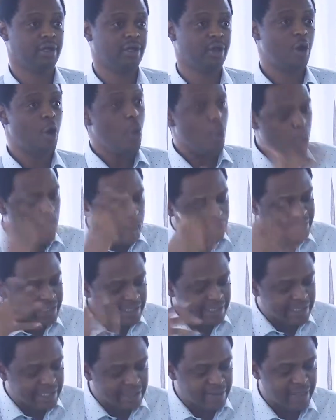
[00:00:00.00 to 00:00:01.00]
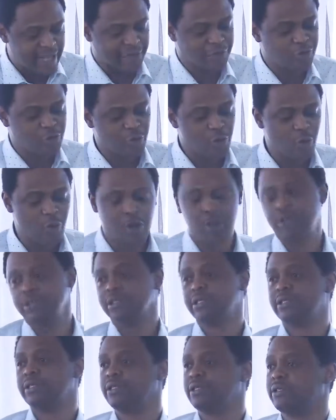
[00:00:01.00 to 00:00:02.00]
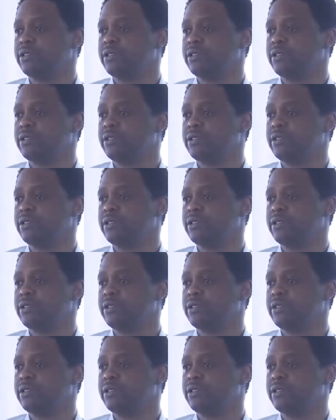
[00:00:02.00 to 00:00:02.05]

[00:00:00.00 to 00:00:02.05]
What is it that you want?